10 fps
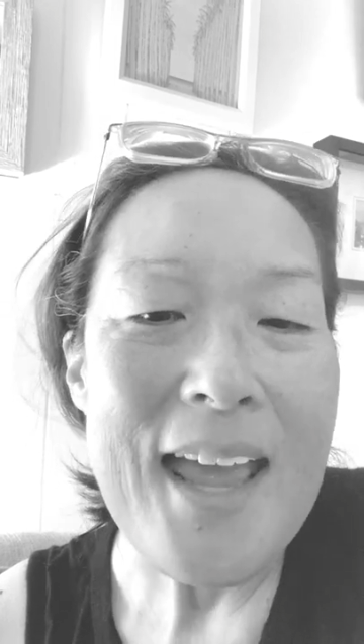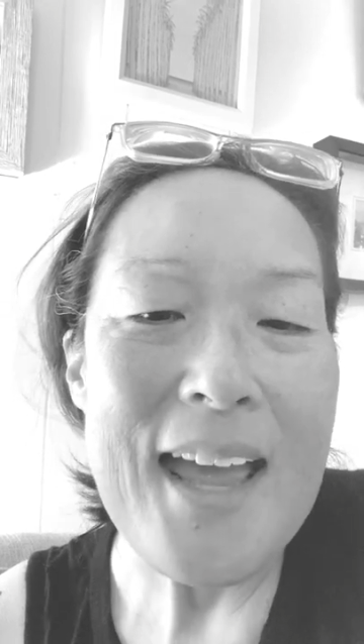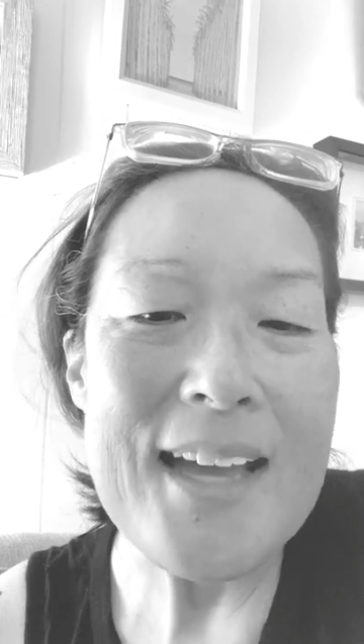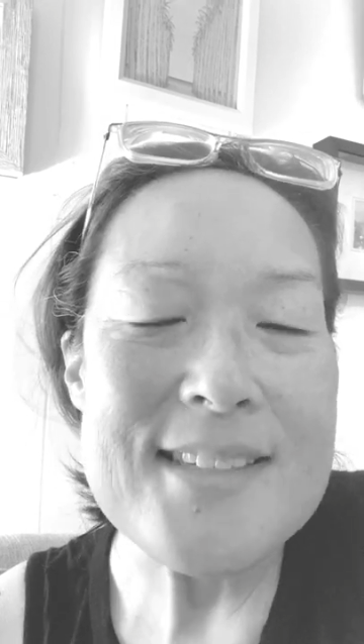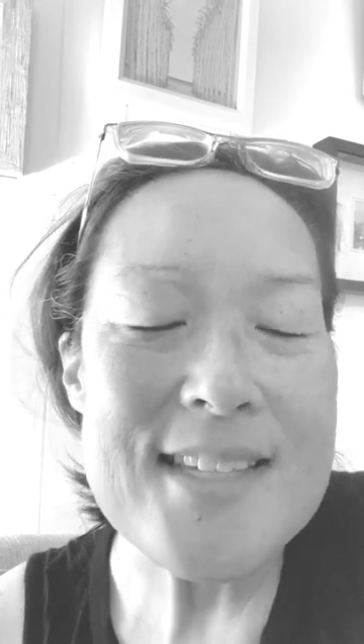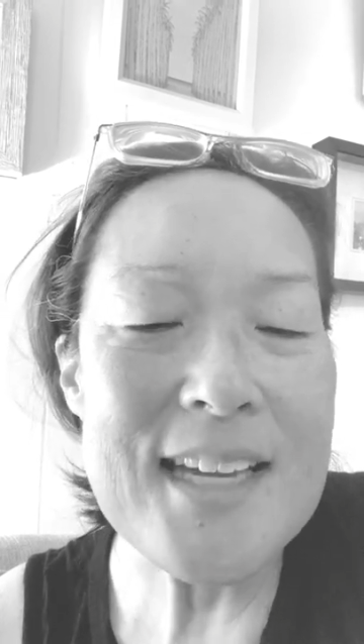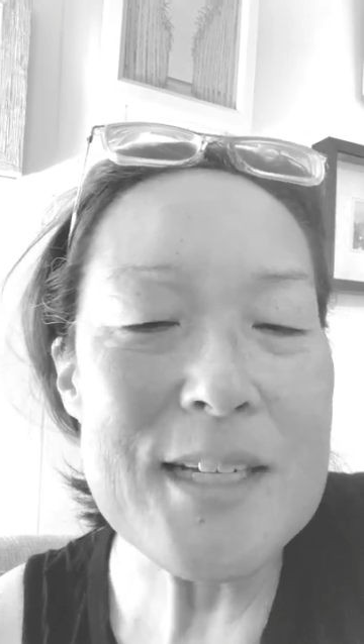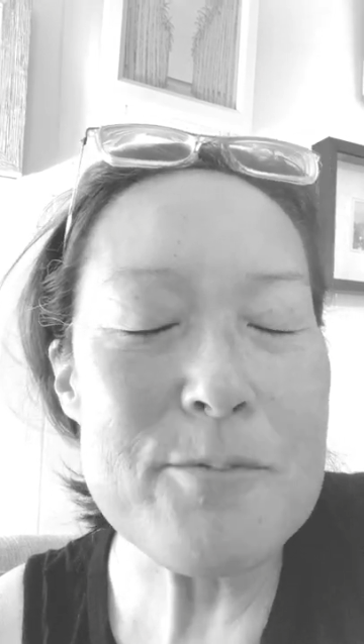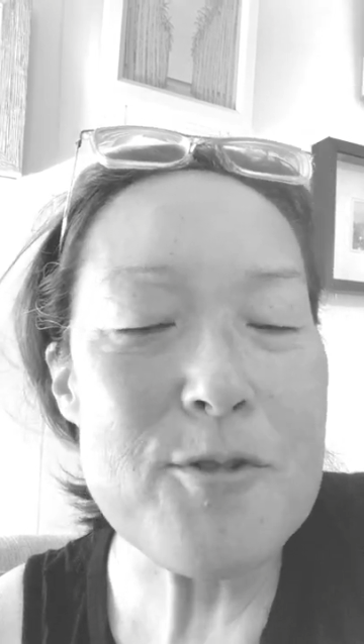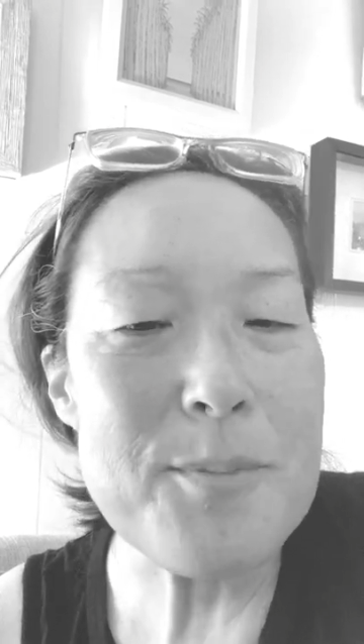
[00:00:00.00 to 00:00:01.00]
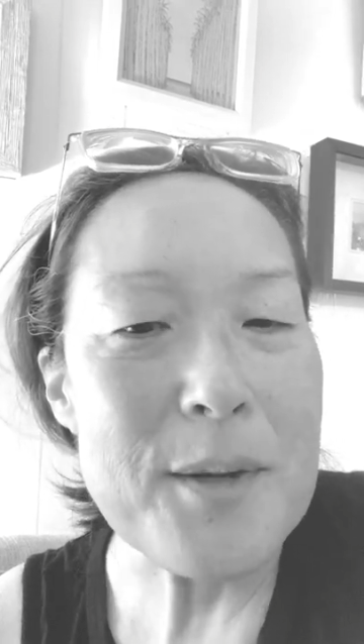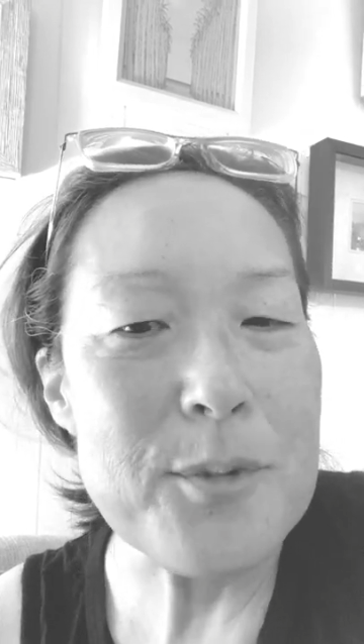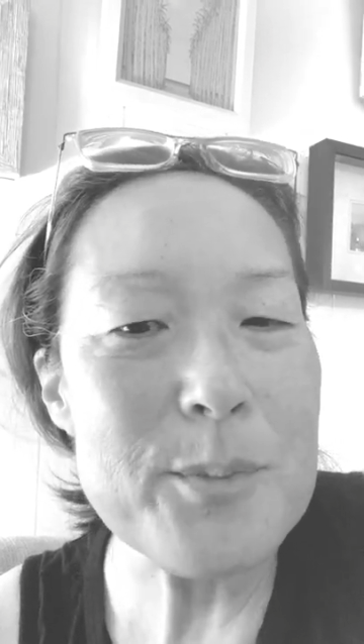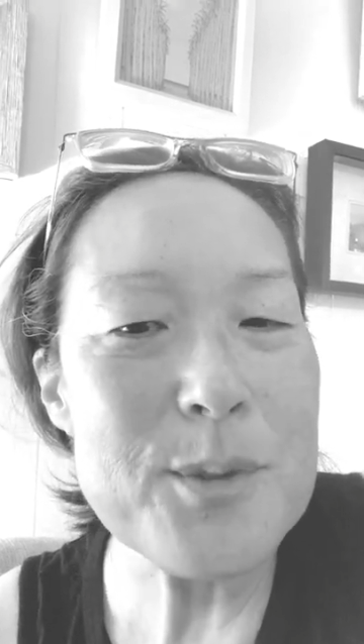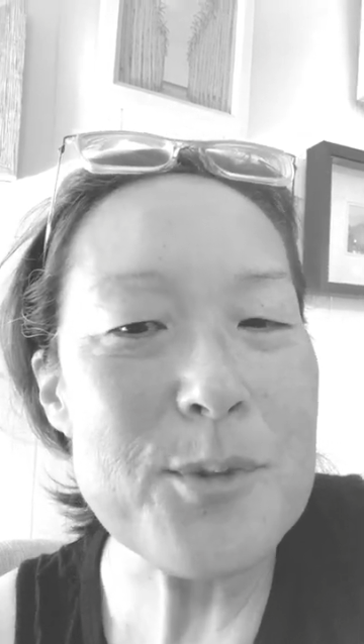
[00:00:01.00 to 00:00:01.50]
and sign up for my
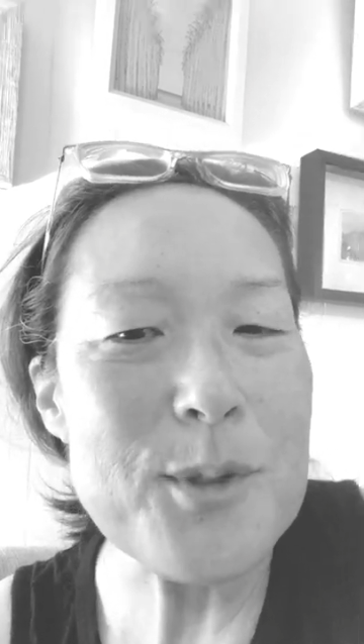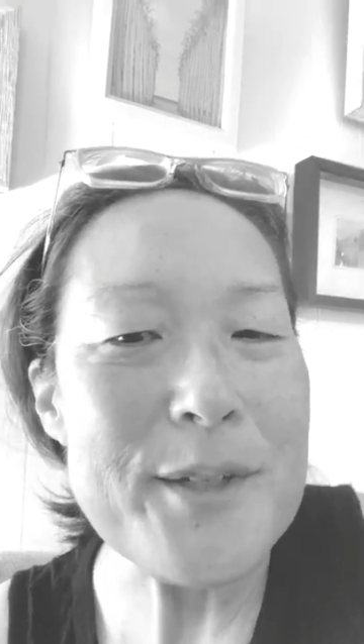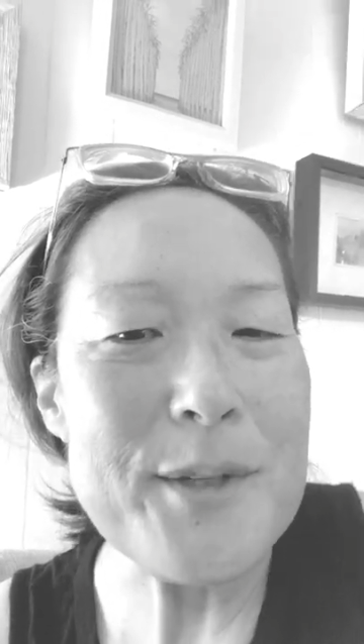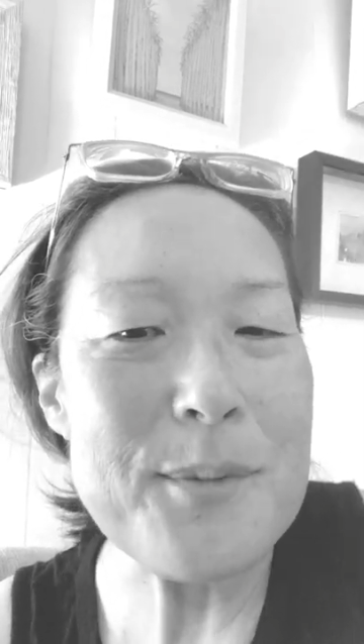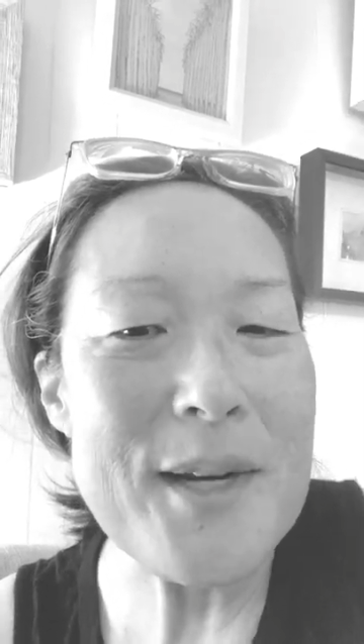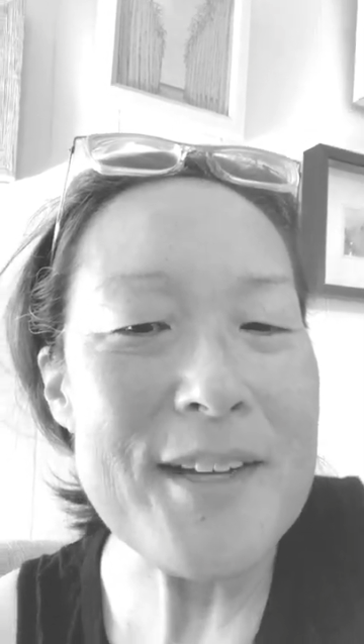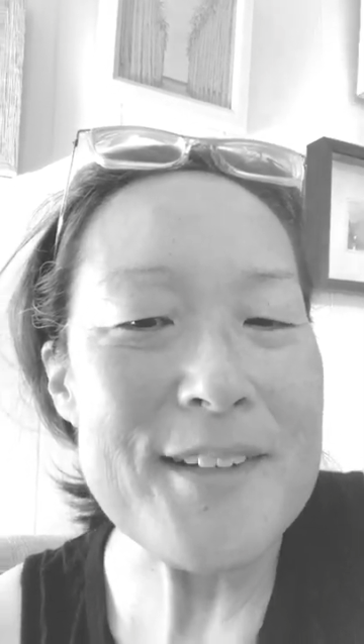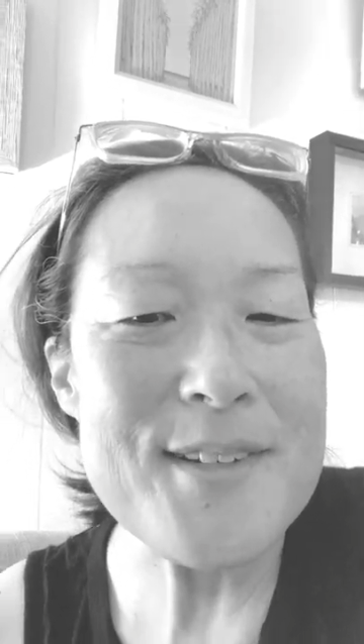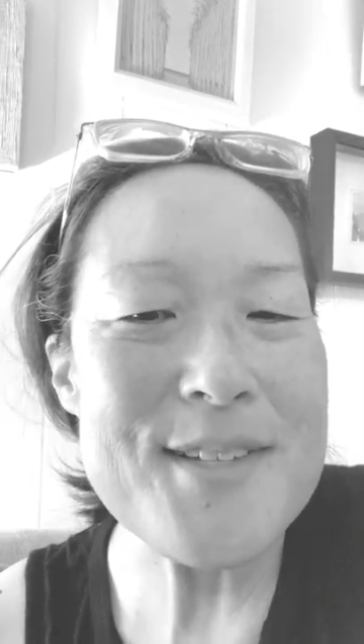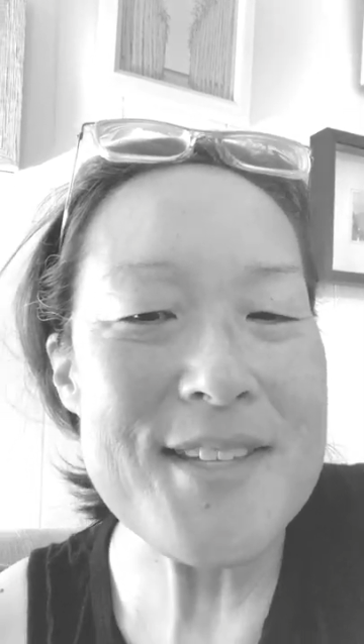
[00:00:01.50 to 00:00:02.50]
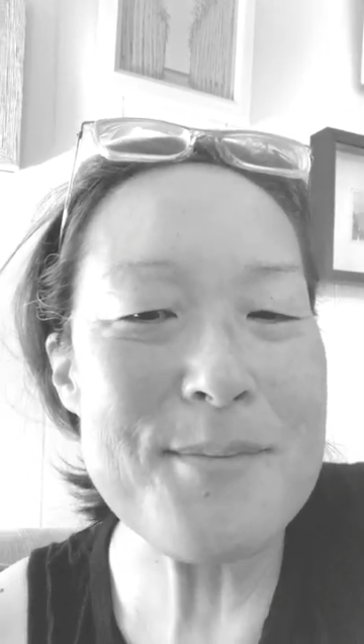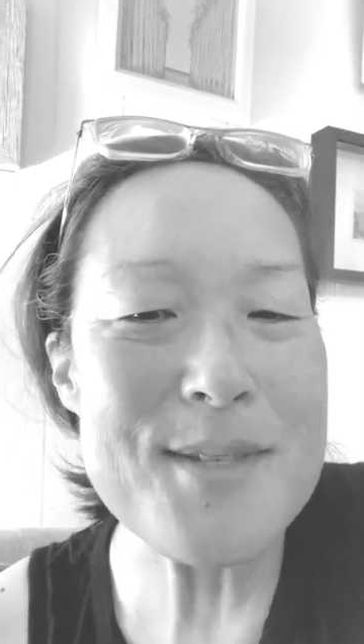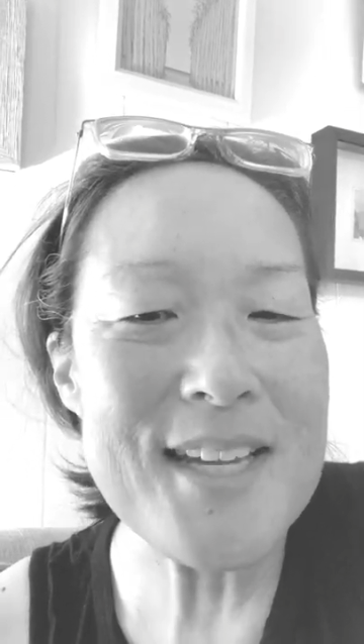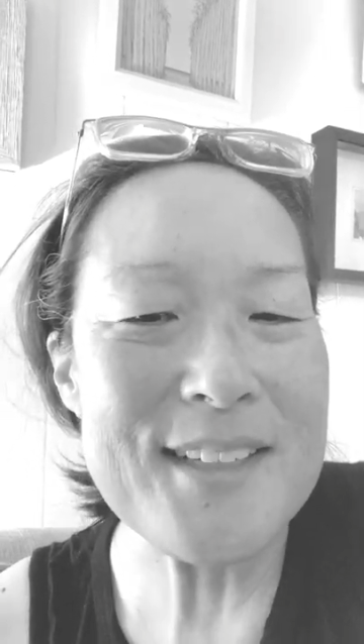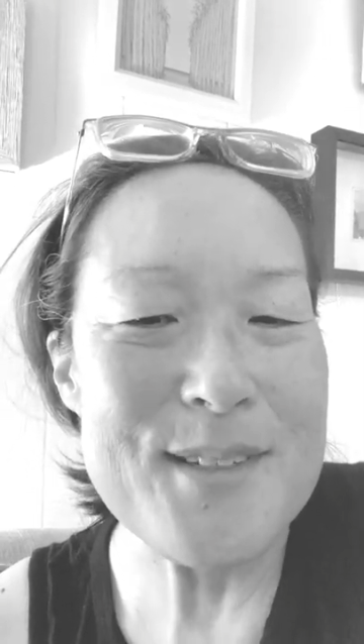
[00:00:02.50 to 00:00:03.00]
Woman Warrior Writer Substack